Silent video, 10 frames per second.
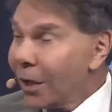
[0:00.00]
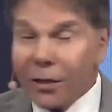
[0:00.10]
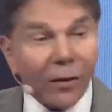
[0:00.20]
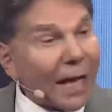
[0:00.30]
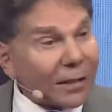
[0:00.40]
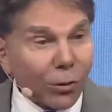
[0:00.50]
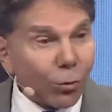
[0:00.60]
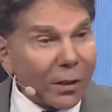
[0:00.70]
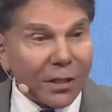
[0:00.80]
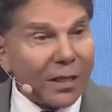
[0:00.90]
Now that's a
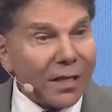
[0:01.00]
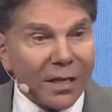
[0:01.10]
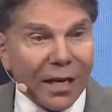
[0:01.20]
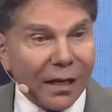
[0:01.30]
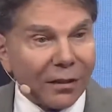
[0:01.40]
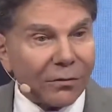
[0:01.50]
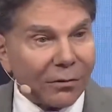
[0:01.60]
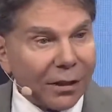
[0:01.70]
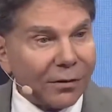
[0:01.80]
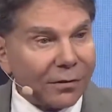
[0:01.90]
risky thing,
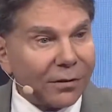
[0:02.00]
right?